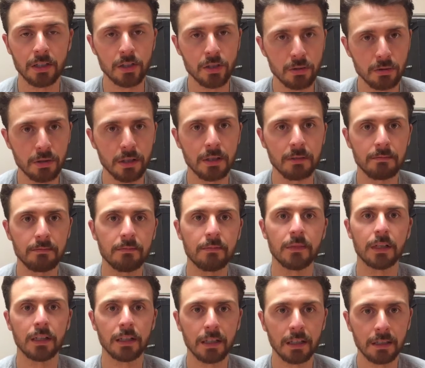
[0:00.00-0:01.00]
then chew it,
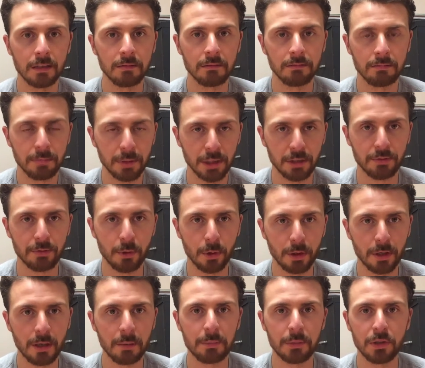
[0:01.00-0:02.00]
and then pick your
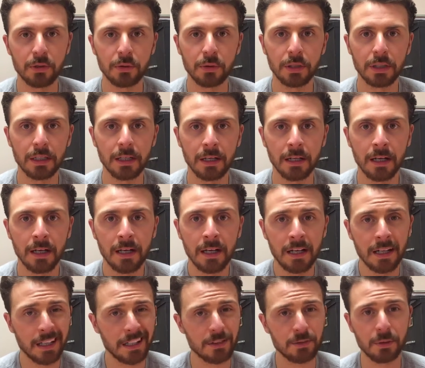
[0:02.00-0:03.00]
fork up and do it again.
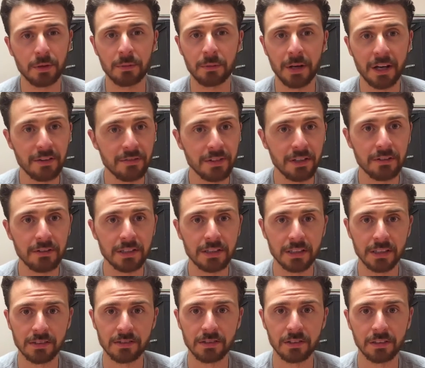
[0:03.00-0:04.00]
That's one of my
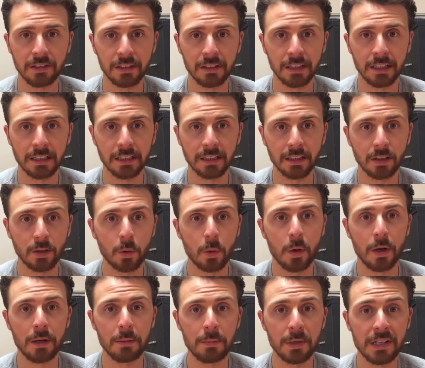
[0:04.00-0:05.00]
favorites. I certainly like it
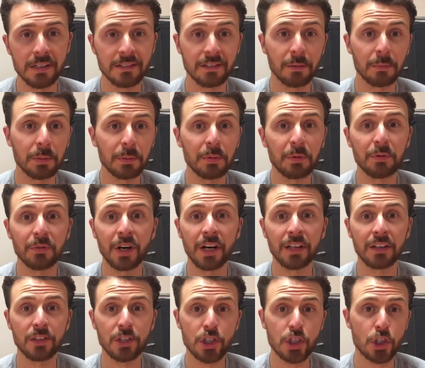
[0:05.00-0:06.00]
quite a bit. Some people
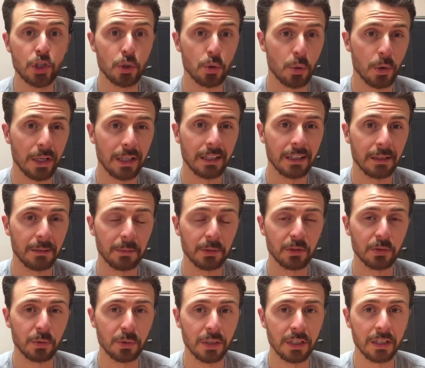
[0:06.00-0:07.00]
find chewing in
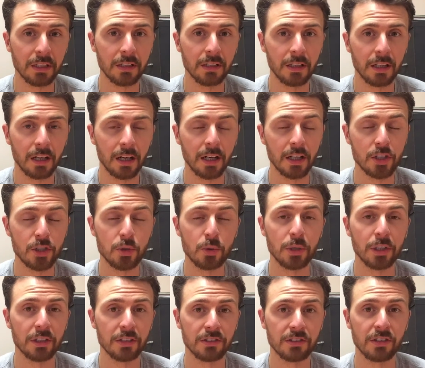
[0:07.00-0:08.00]
between,
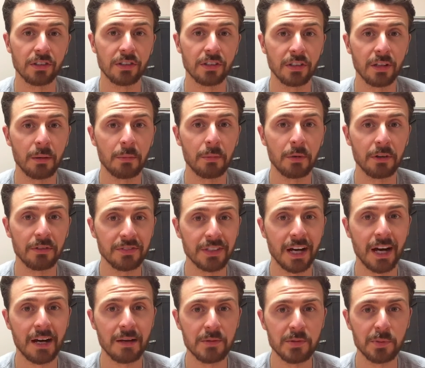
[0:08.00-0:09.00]
chewing a certain number of
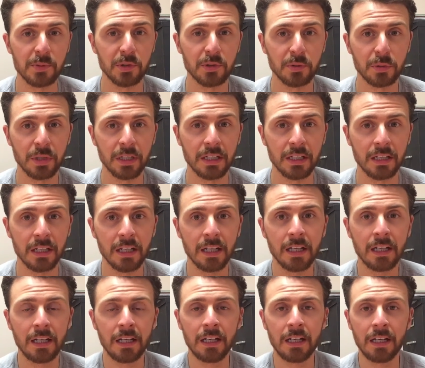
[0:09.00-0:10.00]
times between
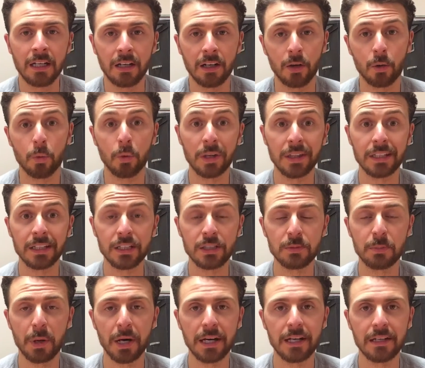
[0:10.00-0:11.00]
or with
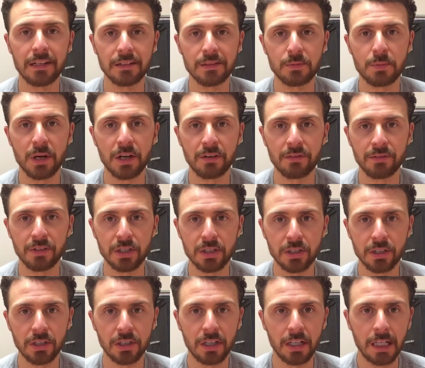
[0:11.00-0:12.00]
each bite is
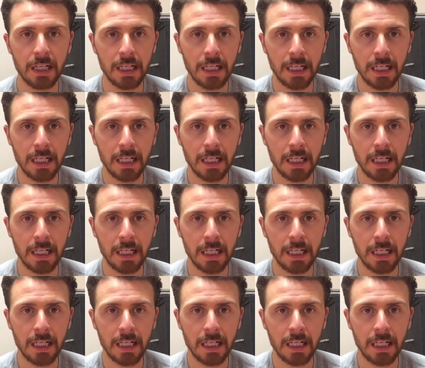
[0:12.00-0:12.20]
beneficial.